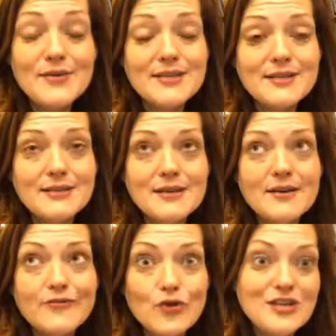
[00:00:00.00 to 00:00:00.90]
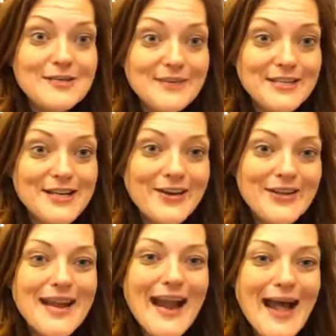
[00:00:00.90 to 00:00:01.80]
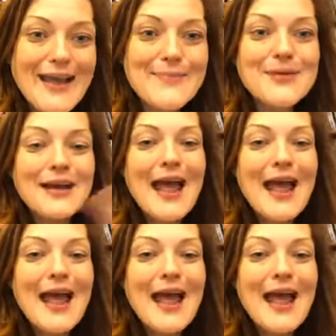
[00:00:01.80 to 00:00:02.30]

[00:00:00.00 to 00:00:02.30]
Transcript: is 14 months younger than I am,